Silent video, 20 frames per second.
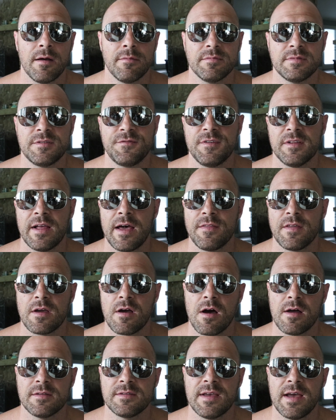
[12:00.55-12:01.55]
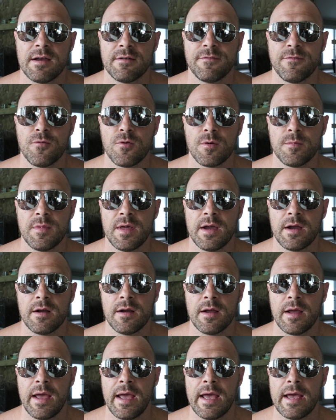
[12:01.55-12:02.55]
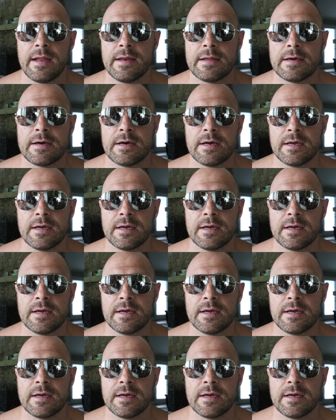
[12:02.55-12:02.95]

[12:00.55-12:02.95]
just fill out the contact form there and